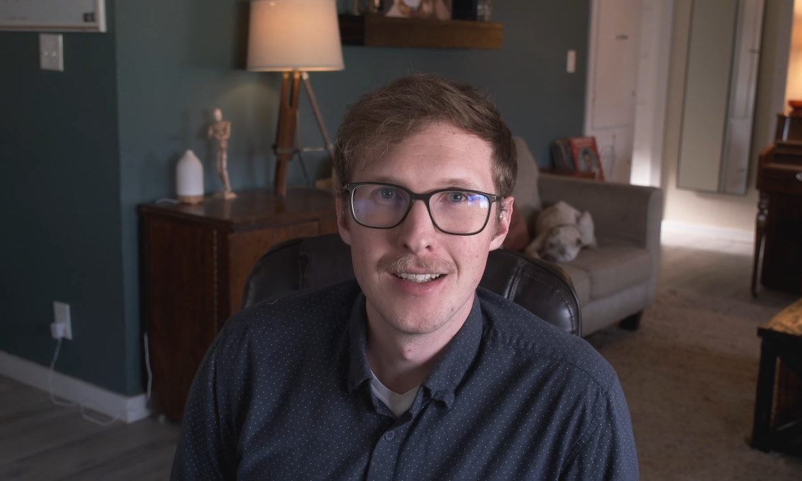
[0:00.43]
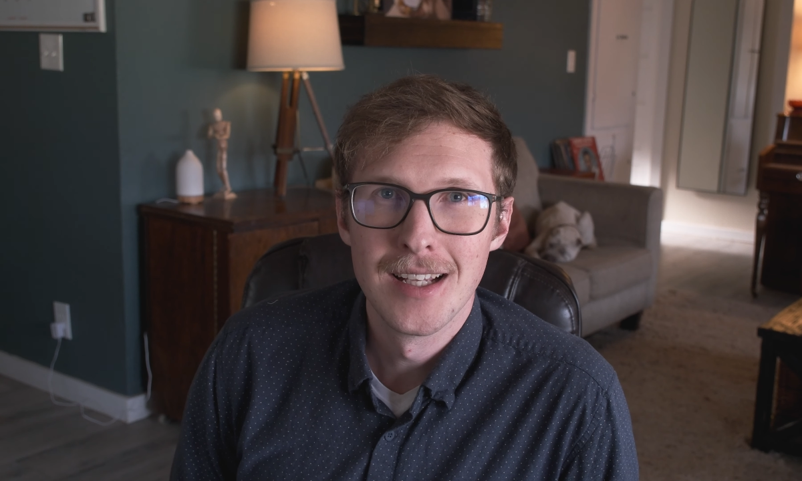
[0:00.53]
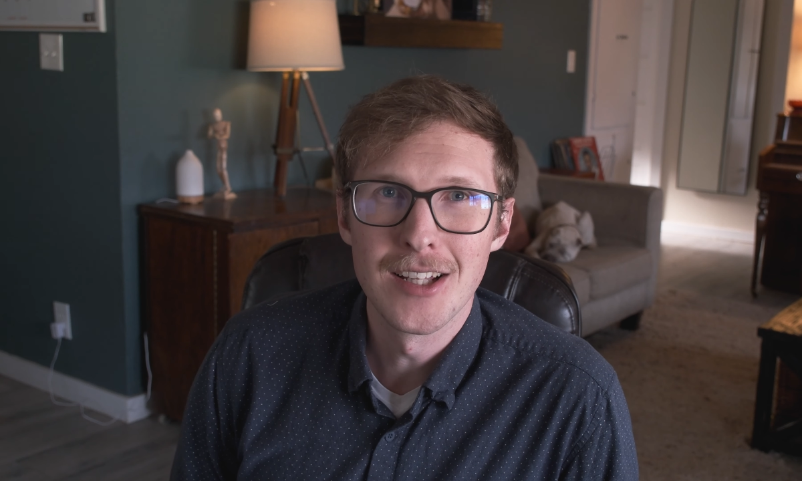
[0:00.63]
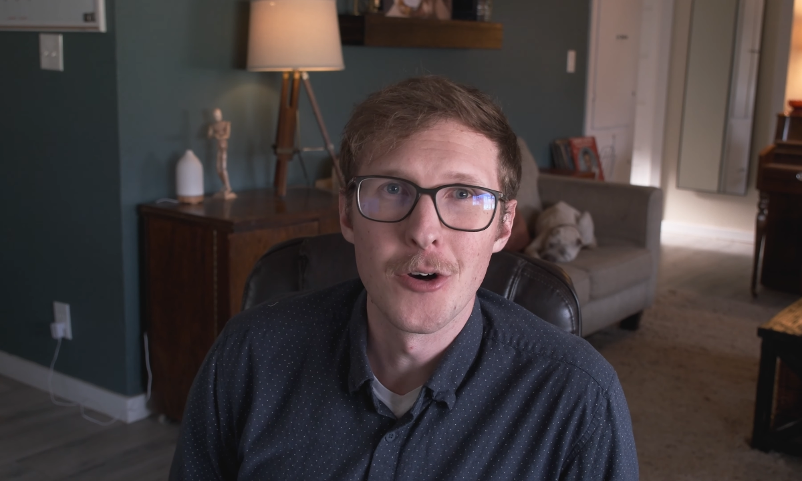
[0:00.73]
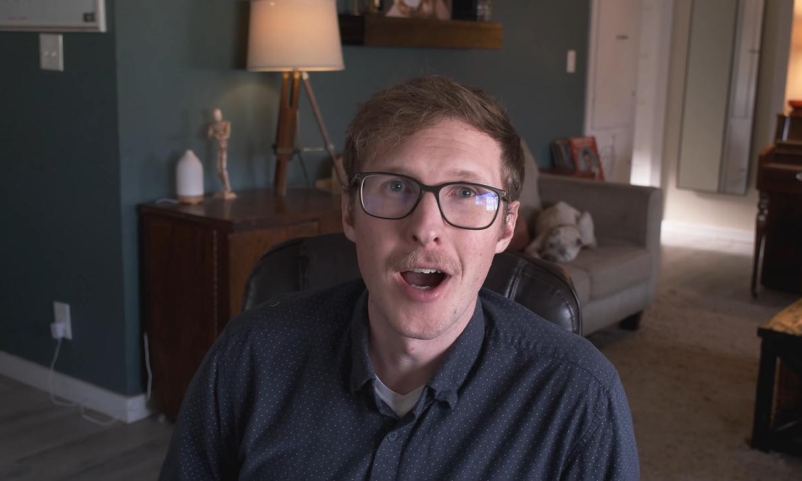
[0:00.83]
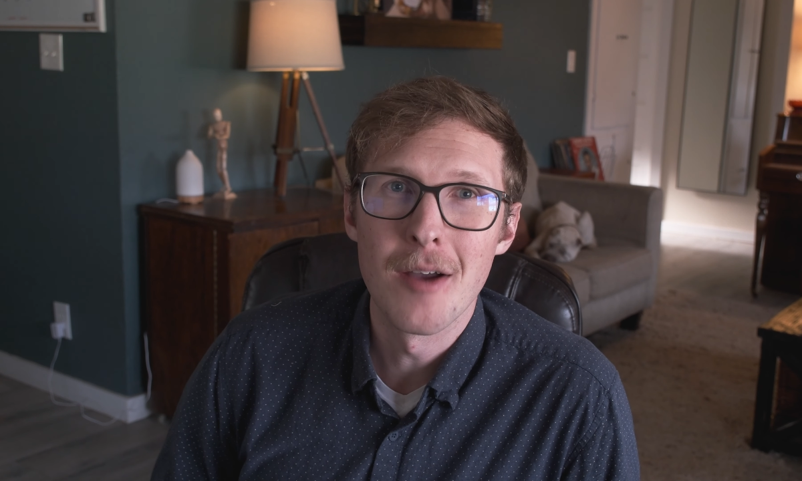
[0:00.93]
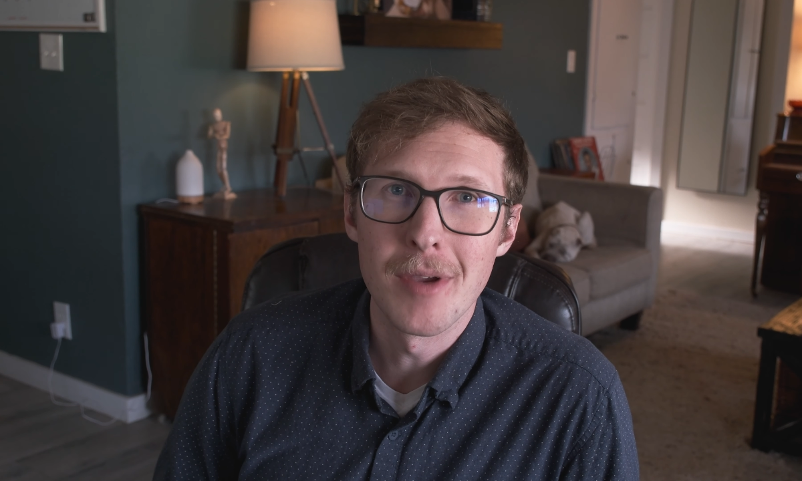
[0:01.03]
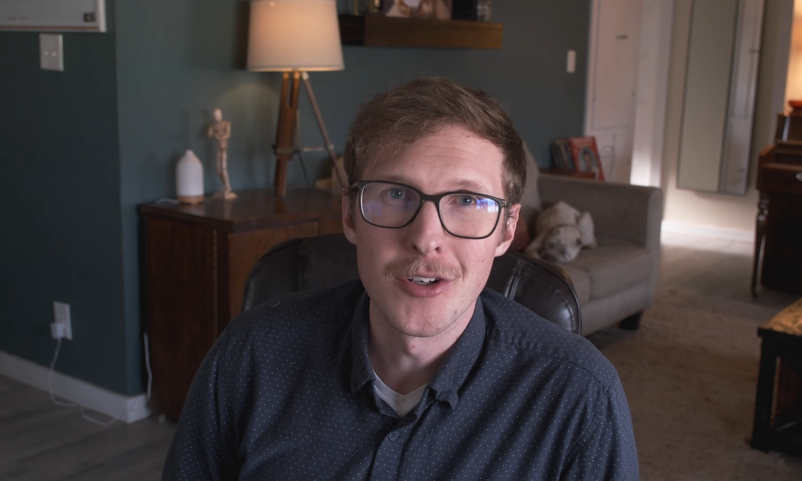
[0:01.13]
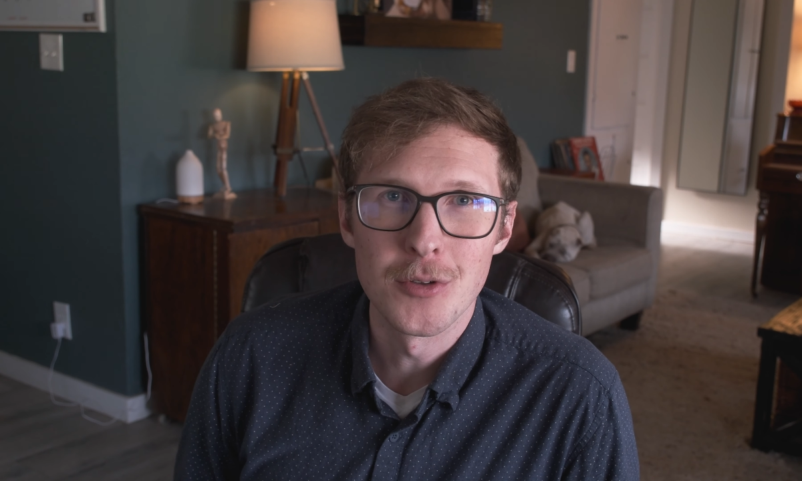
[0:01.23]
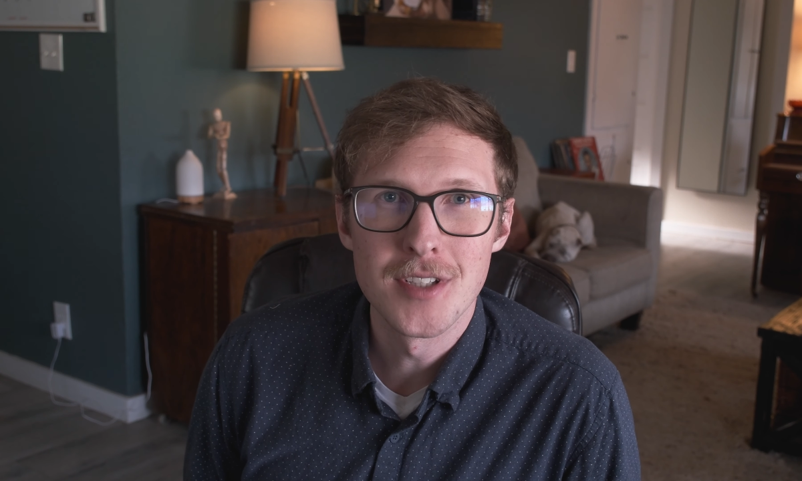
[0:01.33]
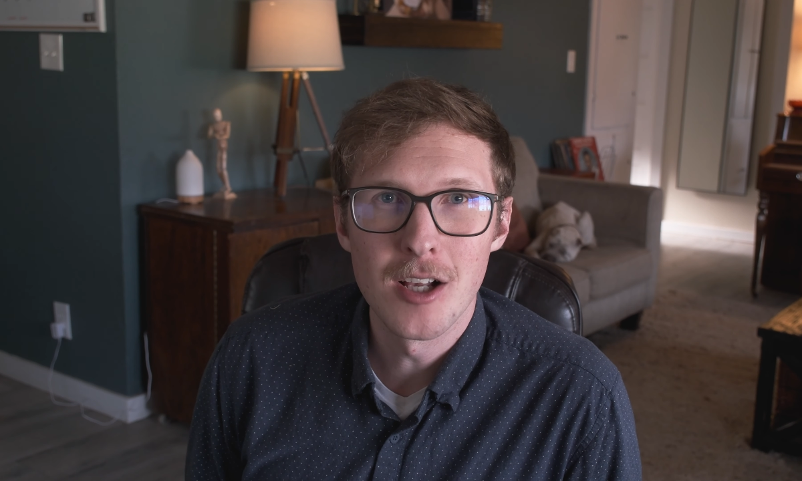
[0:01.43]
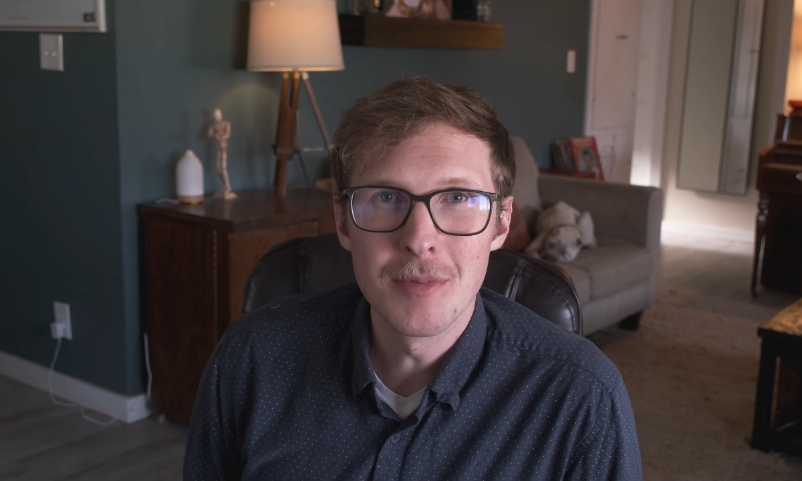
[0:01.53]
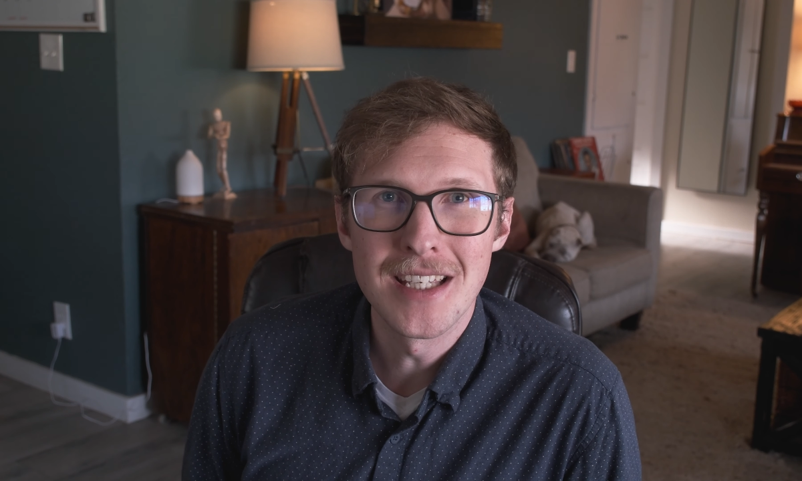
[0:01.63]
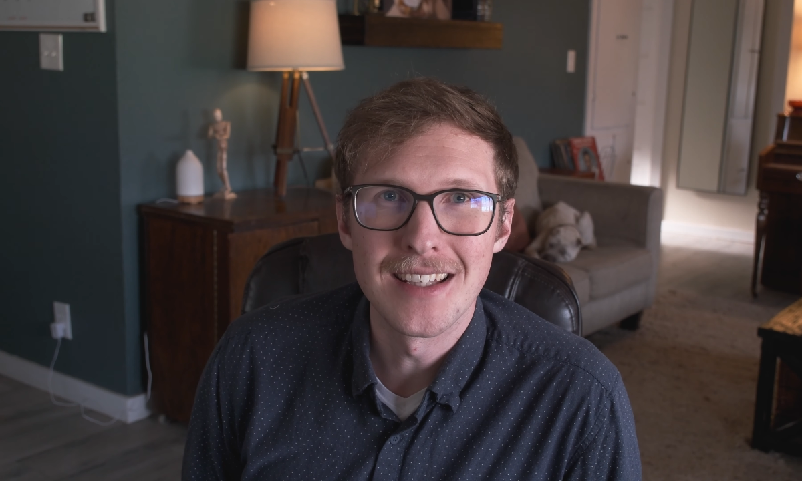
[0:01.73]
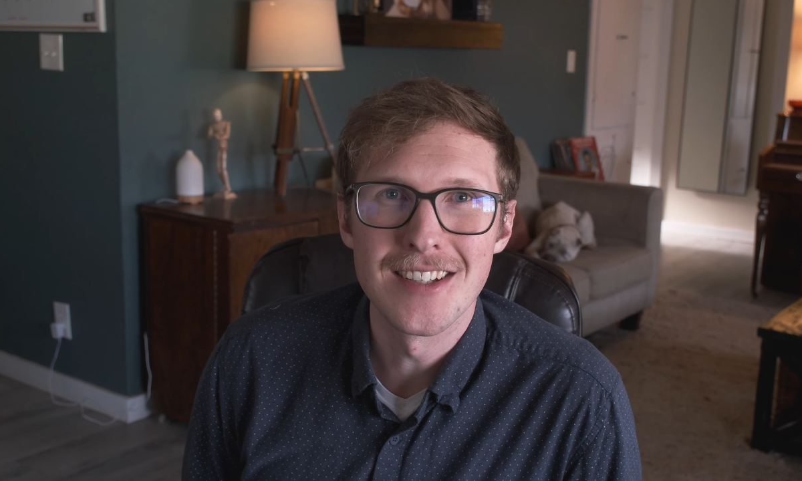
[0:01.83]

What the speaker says: Hello, I'm Andrew Selby,